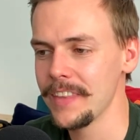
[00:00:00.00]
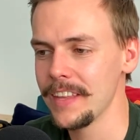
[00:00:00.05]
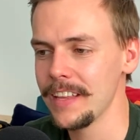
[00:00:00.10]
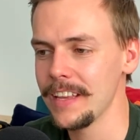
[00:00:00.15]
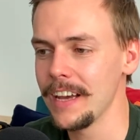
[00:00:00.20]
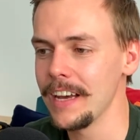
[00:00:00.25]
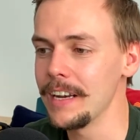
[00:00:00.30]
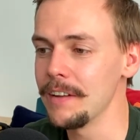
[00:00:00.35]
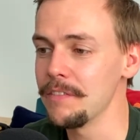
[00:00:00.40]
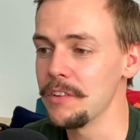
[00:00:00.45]

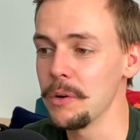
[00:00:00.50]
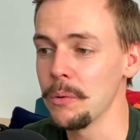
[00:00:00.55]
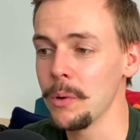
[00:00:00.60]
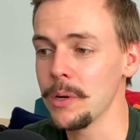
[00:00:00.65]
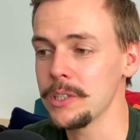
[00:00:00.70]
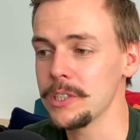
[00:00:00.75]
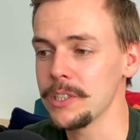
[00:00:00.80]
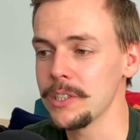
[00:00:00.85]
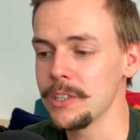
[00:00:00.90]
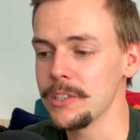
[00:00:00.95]
And if you're
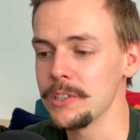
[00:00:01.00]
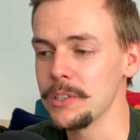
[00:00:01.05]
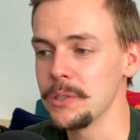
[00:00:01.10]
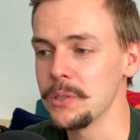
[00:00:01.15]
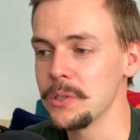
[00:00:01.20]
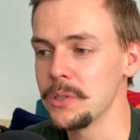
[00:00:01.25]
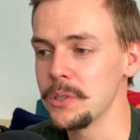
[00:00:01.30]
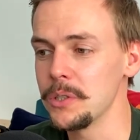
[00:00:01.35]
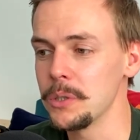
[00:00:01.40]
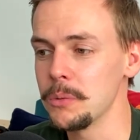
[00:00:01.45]
watching on
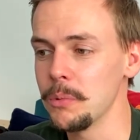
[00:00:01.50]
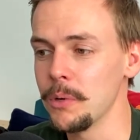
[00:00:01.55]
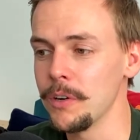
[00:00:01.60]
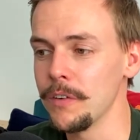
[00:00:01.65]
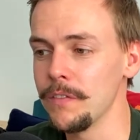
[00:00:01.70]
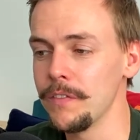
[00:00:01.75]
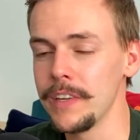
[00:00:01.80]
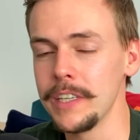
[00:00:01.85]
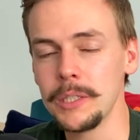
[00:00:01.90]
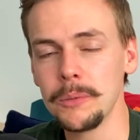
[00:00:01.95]
YouTube or
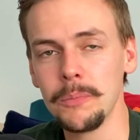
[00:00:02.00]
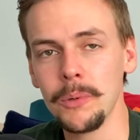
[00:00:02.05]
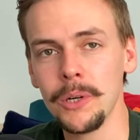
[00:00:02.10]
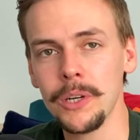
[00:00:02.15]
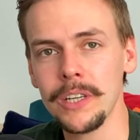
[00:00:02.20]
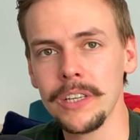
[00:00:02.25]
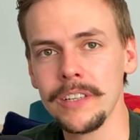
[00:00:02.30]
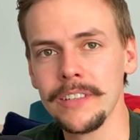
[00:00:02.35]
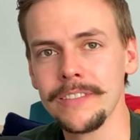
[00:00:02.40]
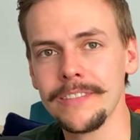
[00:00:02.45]
Facebook,
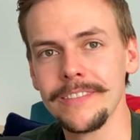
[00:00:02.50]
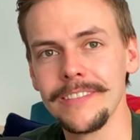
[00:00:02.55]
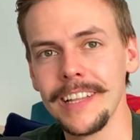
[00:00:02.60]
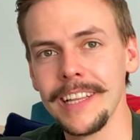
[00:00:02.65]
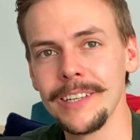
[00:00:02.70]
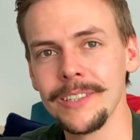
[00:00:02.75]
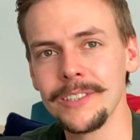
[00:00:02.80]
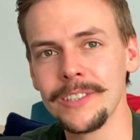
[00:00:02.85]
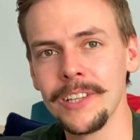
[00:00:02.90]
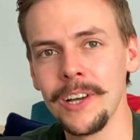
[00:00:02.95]
let
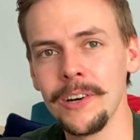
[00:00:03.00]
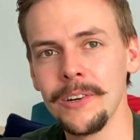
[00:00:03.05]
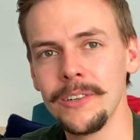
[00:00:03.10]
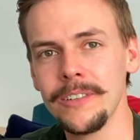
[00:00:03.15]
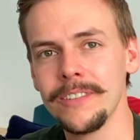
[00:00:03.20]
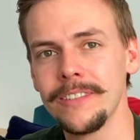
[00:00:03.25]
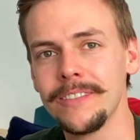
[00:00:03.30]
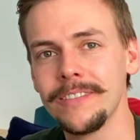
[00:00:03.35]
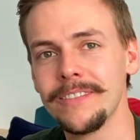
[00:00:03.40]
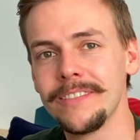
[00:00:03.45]
us know
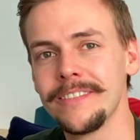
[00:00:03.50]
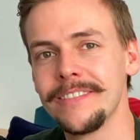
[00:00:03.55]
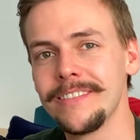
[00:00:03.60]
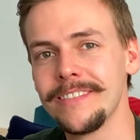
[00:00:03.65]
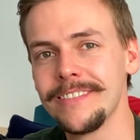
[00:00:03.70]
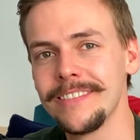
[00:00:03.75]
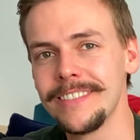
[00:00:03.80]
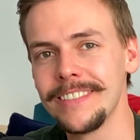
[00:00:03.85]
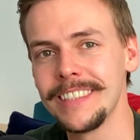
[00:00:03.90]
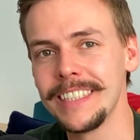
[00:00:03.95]

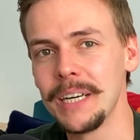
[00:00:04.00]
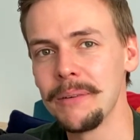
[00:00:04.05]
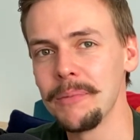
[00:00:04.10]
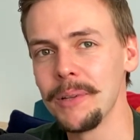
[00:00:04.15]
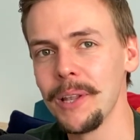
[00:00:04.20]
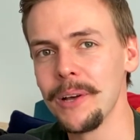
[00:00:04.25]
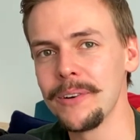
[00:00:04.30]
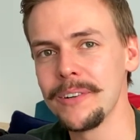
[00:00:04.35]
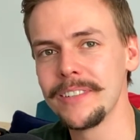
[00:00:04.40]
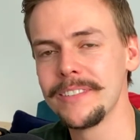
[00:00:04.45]
down
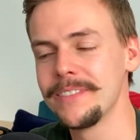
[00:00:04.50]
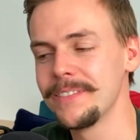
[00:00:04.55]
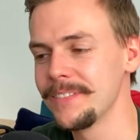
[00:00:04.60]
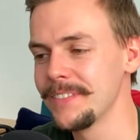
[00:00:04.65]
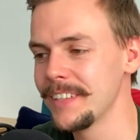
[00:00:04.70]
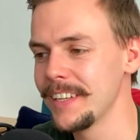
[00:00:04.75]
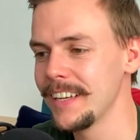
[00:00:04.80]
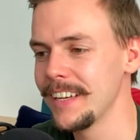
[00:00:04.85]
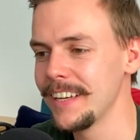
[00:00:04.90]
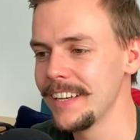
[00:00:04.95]
below.
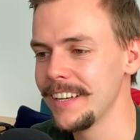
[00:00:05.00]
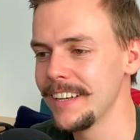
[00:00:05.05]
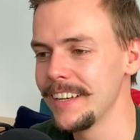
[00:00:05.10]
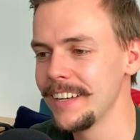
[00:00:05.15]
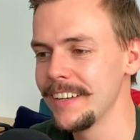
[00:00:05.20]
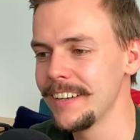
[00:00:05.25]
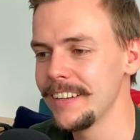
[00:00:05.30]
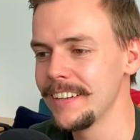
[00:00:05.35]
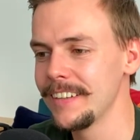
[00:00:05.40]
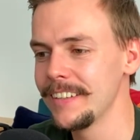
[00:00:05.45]

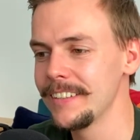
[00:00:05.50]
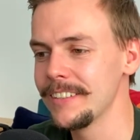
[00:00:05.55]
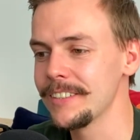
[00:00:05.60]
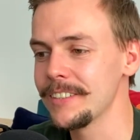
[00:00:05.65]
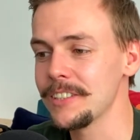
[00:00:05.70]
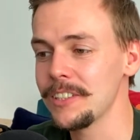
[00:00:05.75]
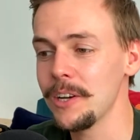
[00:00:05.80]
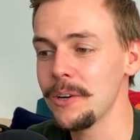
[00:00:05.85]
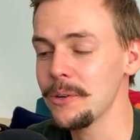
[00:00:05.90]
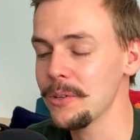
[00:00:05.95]

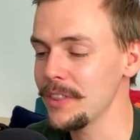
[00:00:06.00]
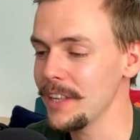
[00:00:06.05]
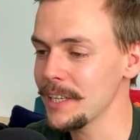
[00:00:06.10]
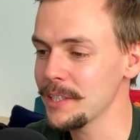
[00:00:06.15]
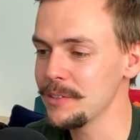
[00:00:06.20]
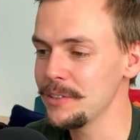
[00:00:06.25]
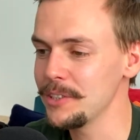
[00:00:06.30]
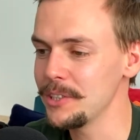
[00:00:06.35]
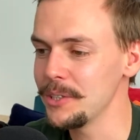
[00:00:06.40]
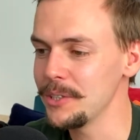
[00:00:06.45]
So thanks
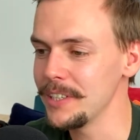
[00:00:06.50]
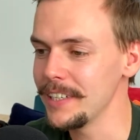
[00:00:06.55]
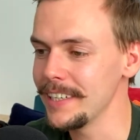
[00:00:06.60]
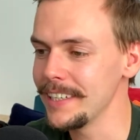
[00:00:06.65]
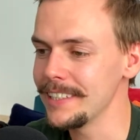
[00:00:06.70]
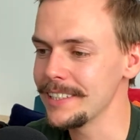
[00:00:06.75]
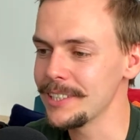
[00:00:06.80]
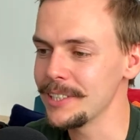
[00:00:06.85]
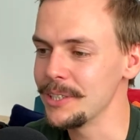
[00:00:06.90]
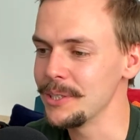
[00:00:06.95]
for tuning
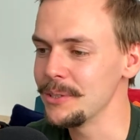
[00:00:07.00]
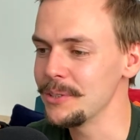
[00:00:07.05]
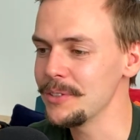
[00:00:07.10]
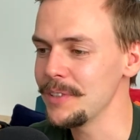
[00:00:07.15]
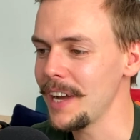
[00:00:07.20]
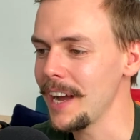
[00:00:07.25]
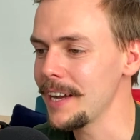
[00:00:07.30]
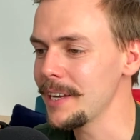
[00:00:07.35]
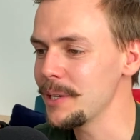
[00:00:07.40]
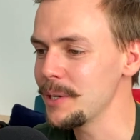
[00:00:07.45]
in to
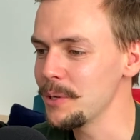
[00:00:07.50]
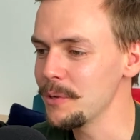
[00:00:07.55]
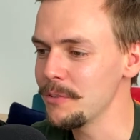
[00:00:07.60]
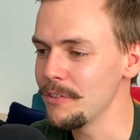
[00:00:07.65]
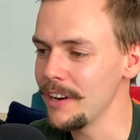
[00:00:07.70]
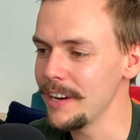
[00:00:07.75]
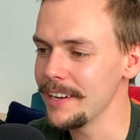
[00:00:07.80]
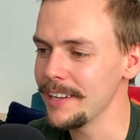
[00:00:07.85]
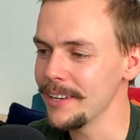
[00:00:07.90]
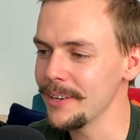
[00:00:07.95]
Nutri-iQ
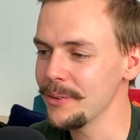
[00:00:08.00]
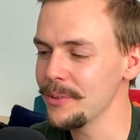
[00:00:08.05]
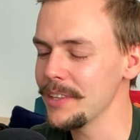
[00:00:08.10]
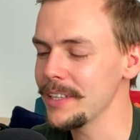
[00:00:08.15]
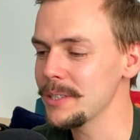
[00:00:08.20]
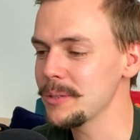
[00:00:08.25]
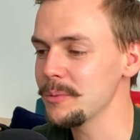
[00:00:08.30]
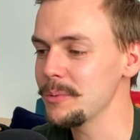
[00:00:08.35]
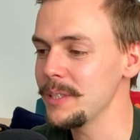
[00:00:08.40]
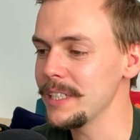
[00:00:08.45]
Radio
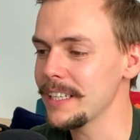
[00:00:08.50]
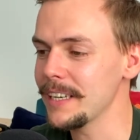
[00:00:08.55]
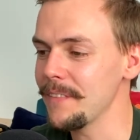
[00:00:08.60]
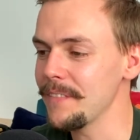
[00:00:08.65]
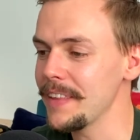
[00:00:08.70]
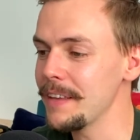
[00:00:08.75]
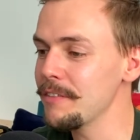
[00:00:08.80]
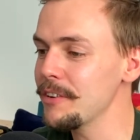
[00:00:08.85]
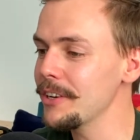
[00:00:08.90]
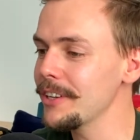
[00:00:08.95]
this week.
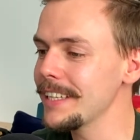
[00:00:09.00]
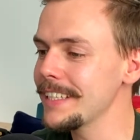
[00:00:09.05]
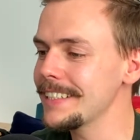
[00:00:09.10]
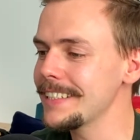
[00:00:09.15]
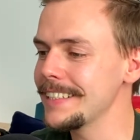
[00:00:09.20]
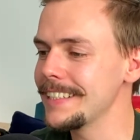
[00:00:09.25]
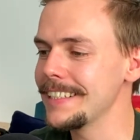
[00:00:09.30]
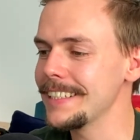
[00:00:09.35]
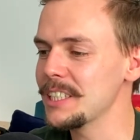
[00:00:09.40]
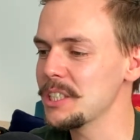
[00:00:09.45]
If you're
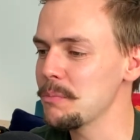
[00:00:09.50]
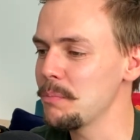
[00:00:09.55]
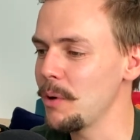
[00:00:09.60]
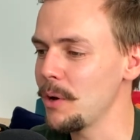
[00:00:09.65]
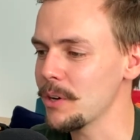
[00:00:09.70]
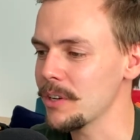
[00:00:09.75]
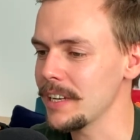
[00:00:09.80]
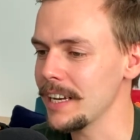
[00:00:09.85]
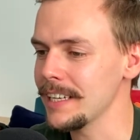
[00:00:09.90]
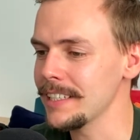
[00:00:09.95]
listening as a
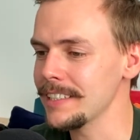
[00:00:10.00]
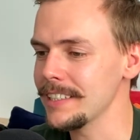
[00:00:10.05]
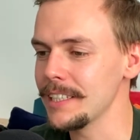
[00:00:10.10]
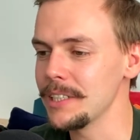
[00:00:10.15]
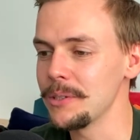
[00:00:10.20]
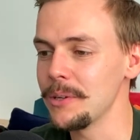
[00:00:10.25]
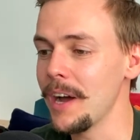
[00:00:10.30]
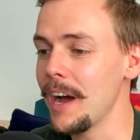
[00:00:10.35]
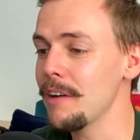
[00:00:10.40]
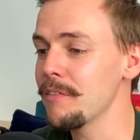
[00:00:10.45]
podcast and
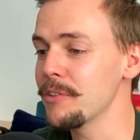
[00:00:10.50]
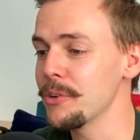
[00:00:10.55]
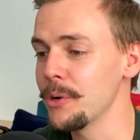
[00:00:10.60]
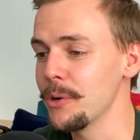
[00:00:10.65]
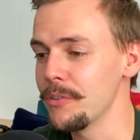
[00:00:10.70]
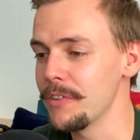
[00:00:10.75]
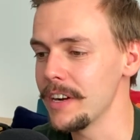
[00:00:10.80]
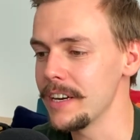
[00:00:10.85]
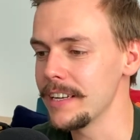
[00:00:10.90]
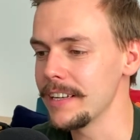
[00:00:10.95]
you haven't
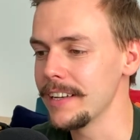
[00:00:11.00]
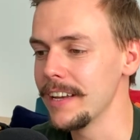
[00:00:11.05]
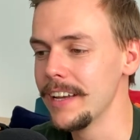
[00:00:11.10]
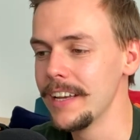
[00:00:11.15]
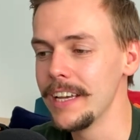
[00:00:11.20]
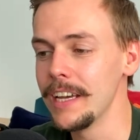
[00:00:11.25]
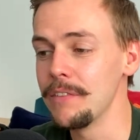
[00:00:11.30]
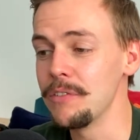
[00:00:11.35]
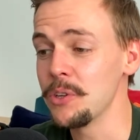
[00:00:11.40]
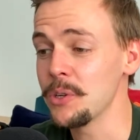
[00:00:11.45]
already,
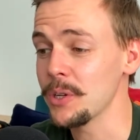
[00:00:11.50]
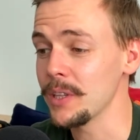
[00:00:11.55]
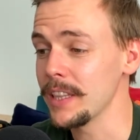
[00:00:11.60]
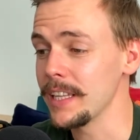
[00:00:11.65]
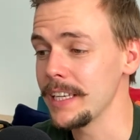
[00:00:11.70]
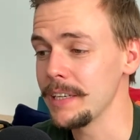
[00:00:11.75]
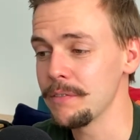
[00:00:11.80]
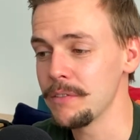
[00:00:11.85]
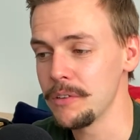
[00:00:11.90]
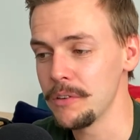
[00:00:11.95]
if you could
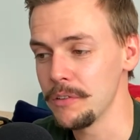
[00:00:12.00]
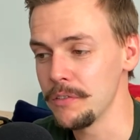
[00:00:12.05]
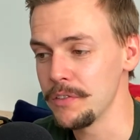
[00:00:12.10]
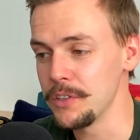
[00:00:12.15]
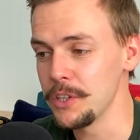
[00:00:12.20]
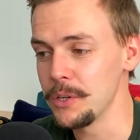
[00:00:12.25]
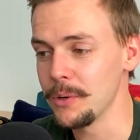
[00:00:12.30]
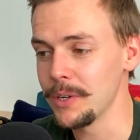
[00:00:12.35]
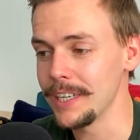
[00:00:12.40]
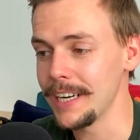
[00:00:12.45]
leave a
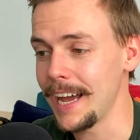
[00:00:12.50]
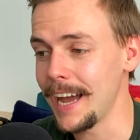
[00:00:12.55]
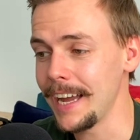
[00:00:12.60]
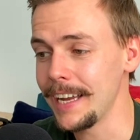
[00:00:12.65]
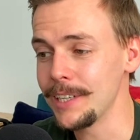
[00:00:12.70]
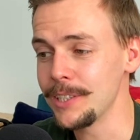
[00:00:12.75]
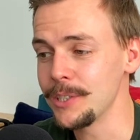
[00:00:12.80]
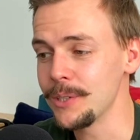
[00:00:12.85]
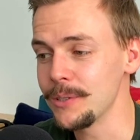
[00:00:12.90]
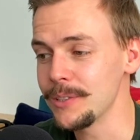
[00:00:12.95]
review on
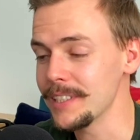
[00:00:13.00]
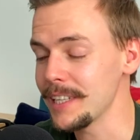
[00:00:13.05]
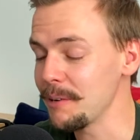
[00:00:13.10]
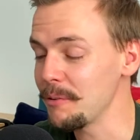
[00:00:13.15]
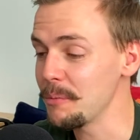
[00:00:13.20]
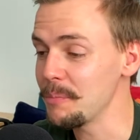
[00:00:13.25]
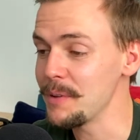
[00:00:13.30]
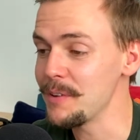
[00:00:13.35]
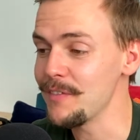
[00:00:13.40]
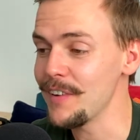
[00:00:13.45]
iTunes, that
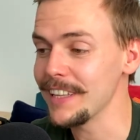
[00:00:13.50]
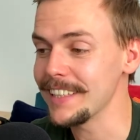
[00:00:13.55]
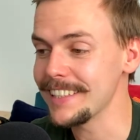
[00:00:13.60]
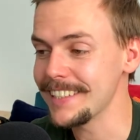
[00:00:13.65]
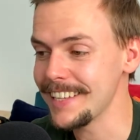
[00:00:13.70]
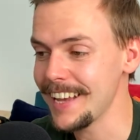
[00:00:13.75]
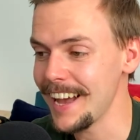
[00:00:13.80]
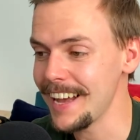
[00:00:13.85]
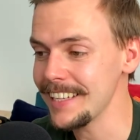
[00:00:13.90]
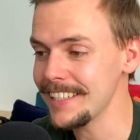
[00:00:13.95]
would be
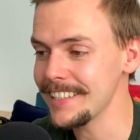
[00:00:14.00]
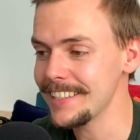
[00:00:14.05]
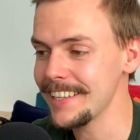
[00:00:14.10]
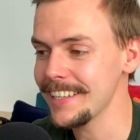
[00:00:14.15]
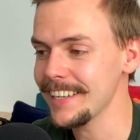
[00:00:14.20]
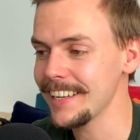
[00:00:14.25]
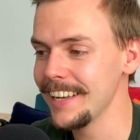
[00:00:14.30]
fantastic.